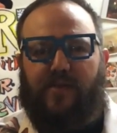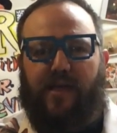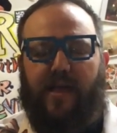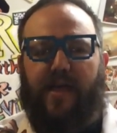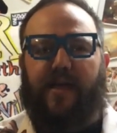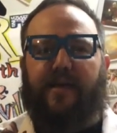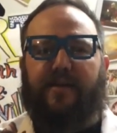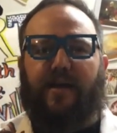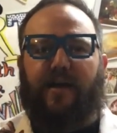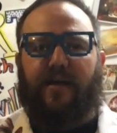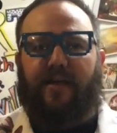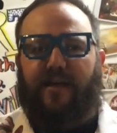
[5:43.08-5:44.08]
and
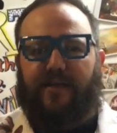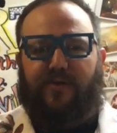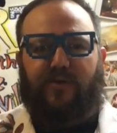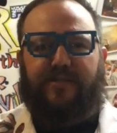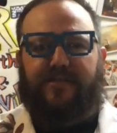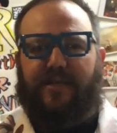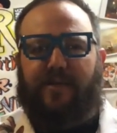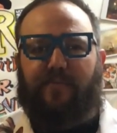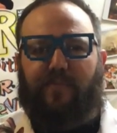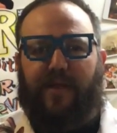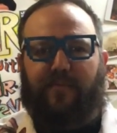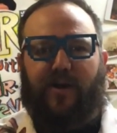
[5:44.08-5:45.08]
you can see
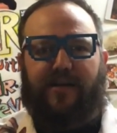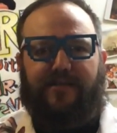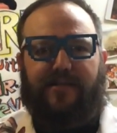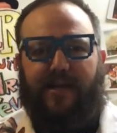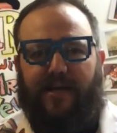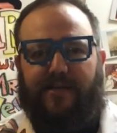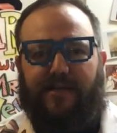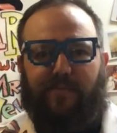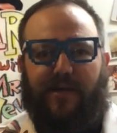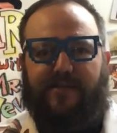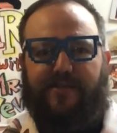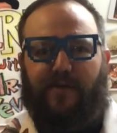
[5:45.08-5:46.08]
by the project that I did,
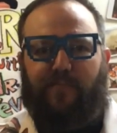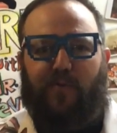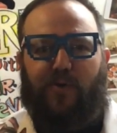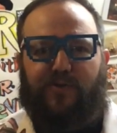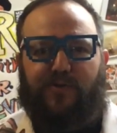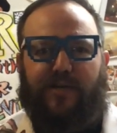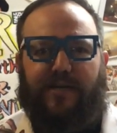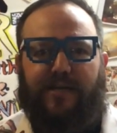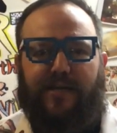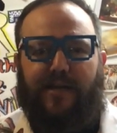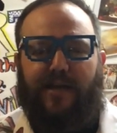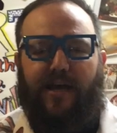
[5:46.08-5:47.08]
by the self-portrait,
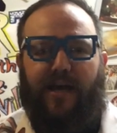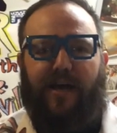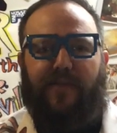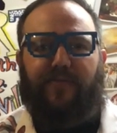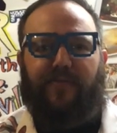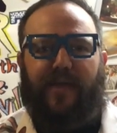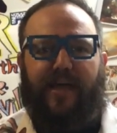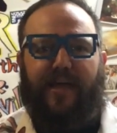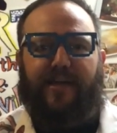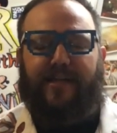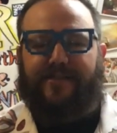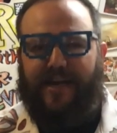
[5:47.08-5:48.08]
that
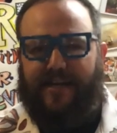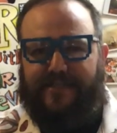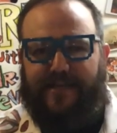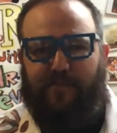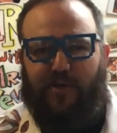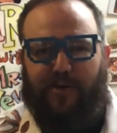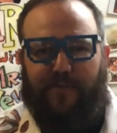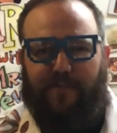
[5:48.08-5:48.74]
it's kind of similar.